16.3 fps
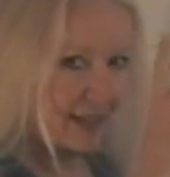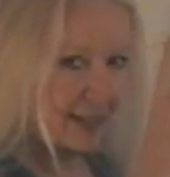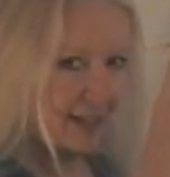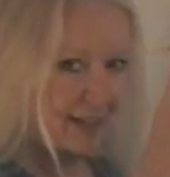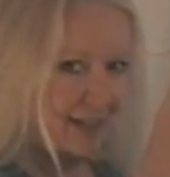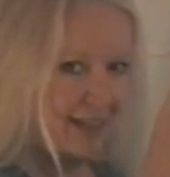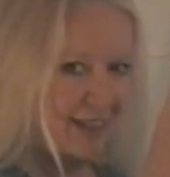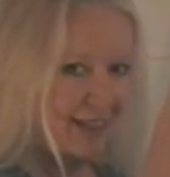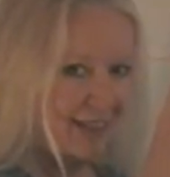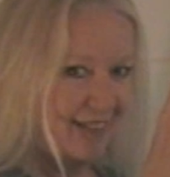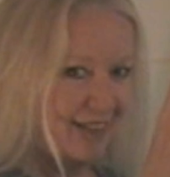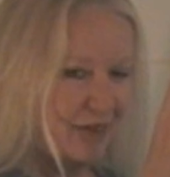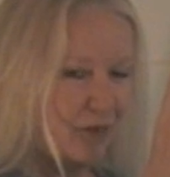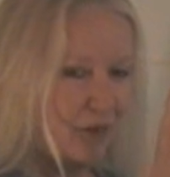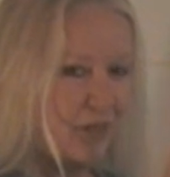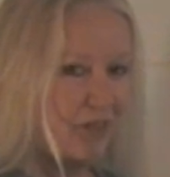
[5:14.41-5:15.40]
it
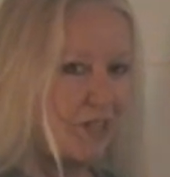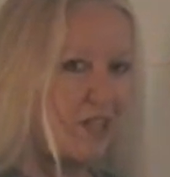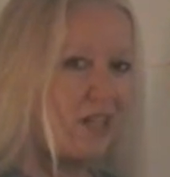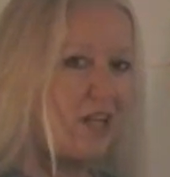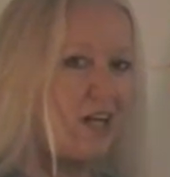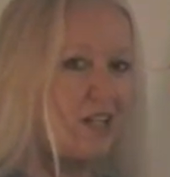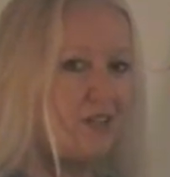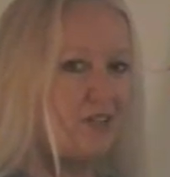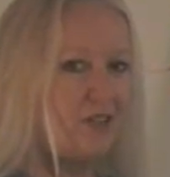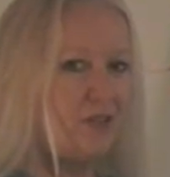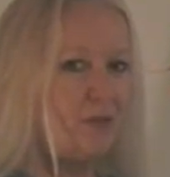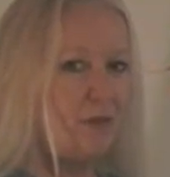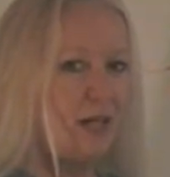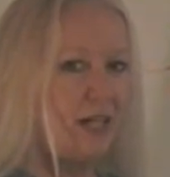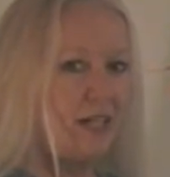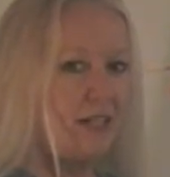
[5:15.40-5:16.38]
with our
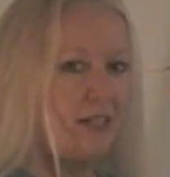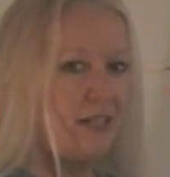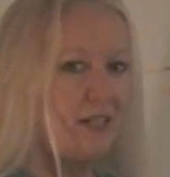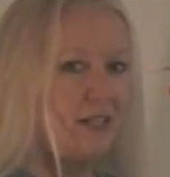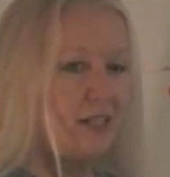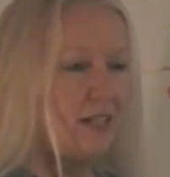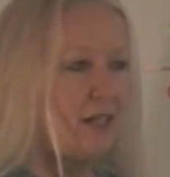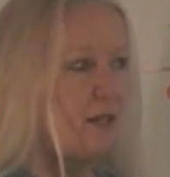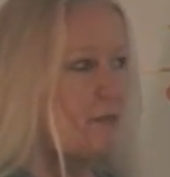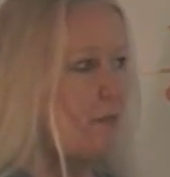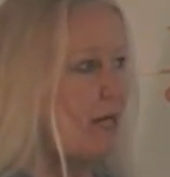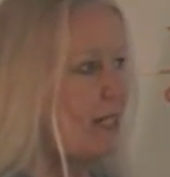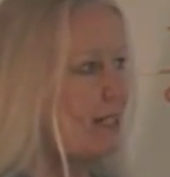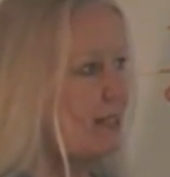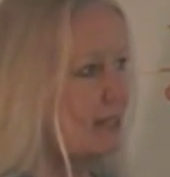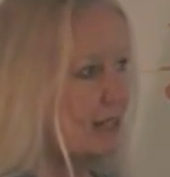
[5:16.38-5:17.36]
conscious mind
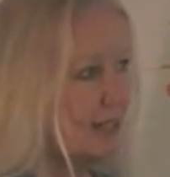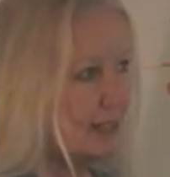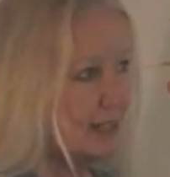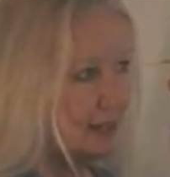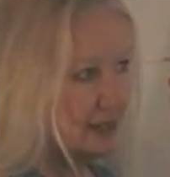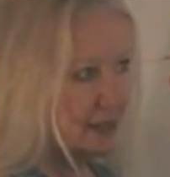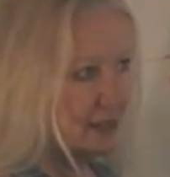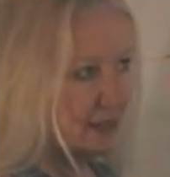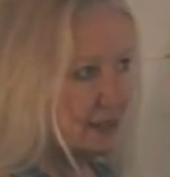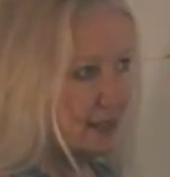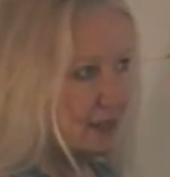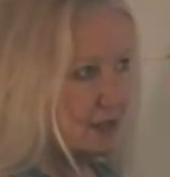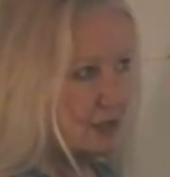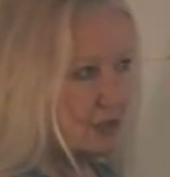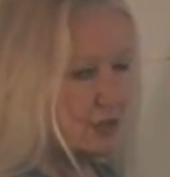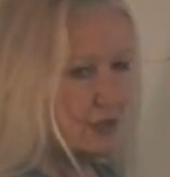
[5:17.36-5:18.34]
by setting an
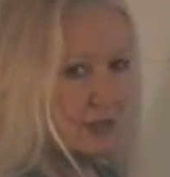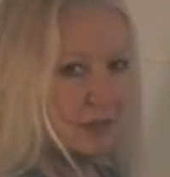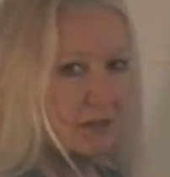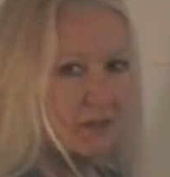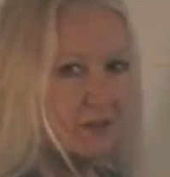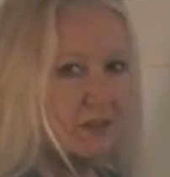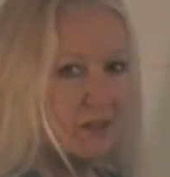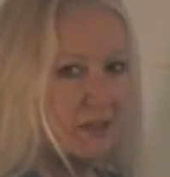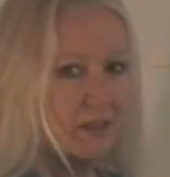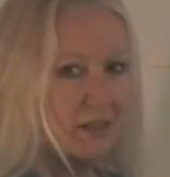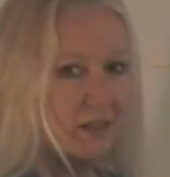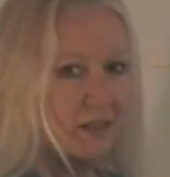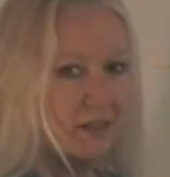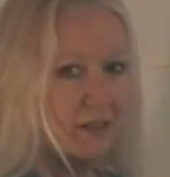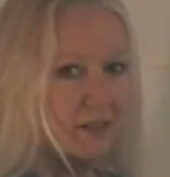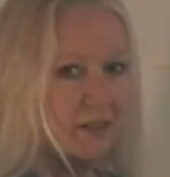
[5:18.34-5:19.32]
intention
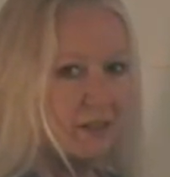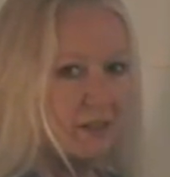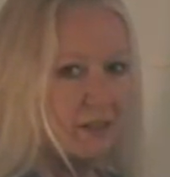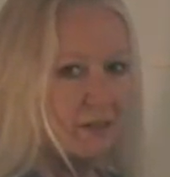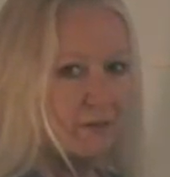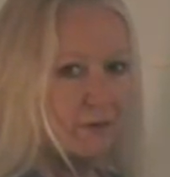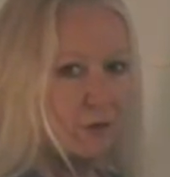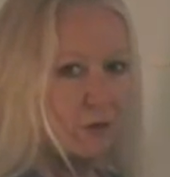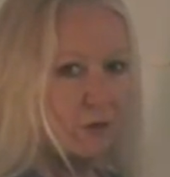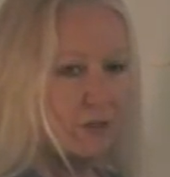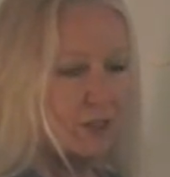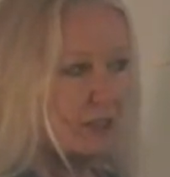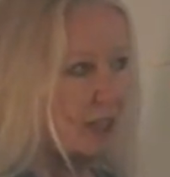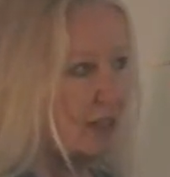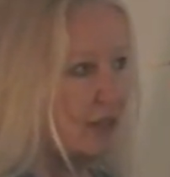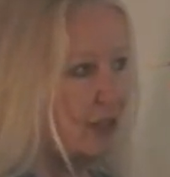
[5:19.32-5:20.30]
for
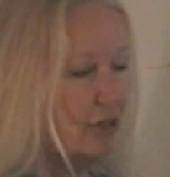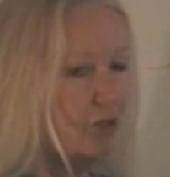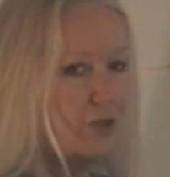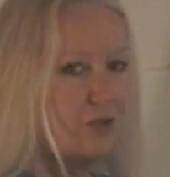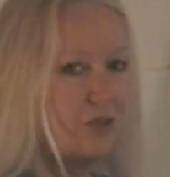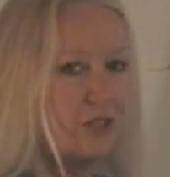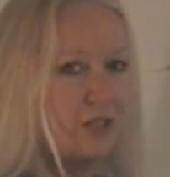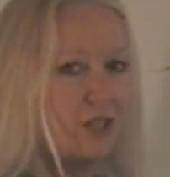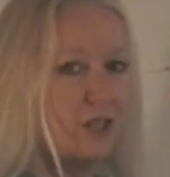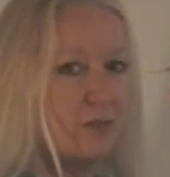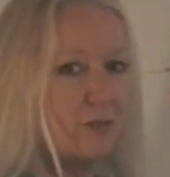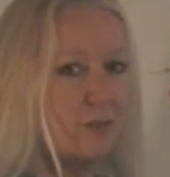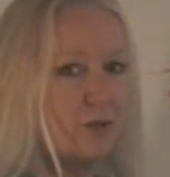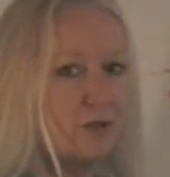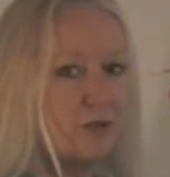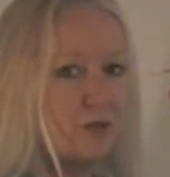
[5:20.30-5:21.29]
it and then using our
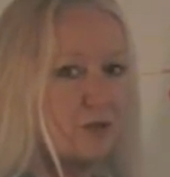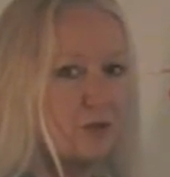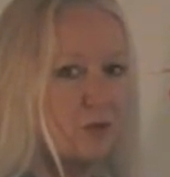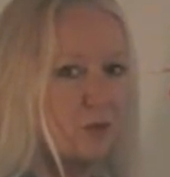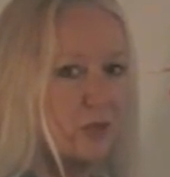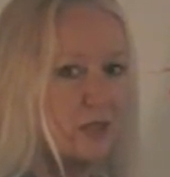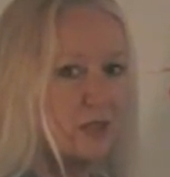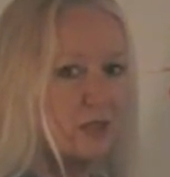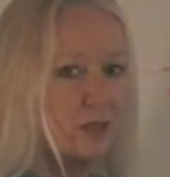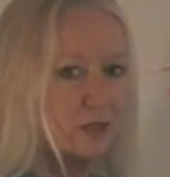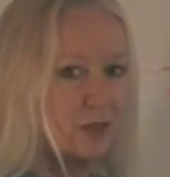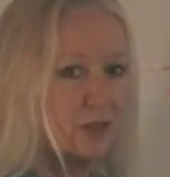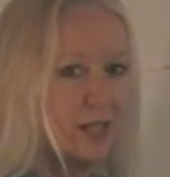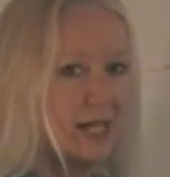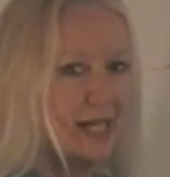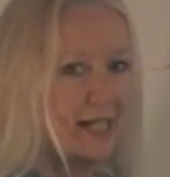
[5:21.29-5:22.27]
personal will
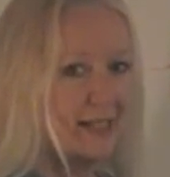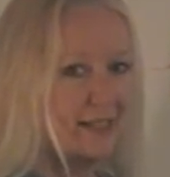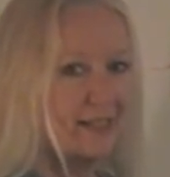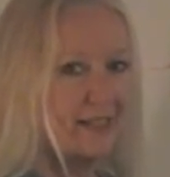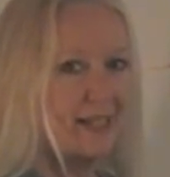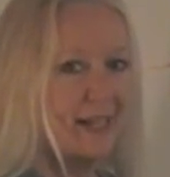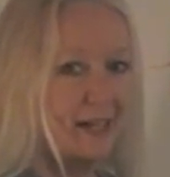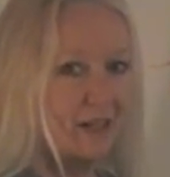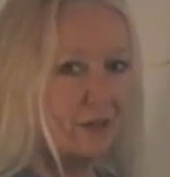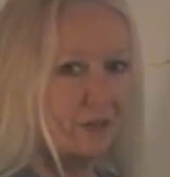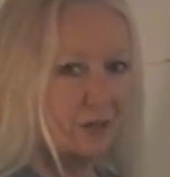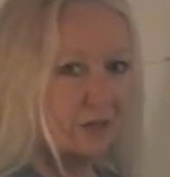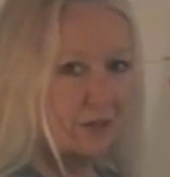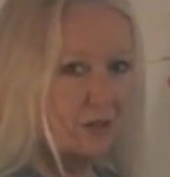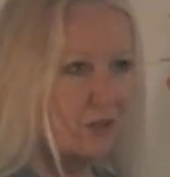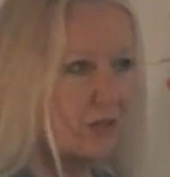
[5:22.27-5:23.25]
to act it
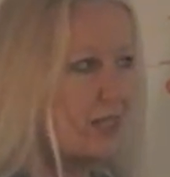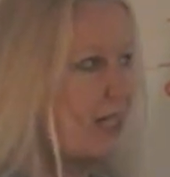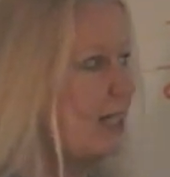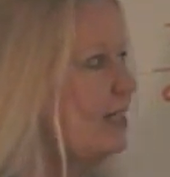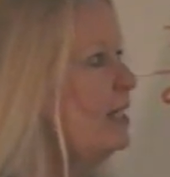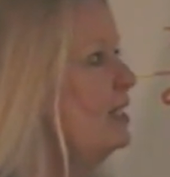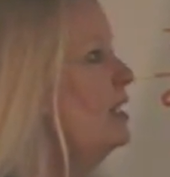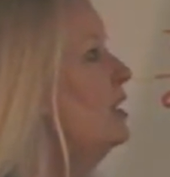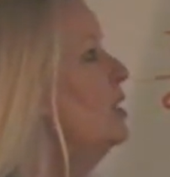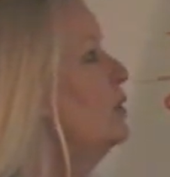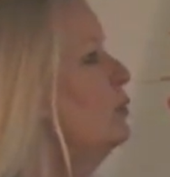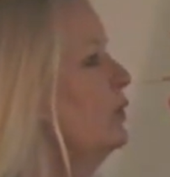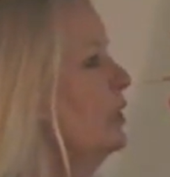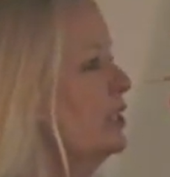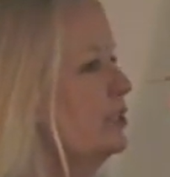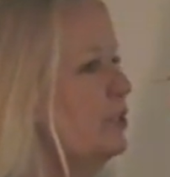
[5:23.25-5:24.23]
out, okay?
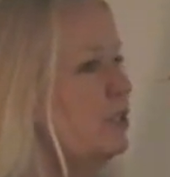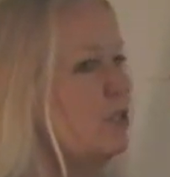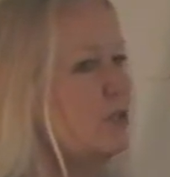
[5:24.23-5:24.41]
We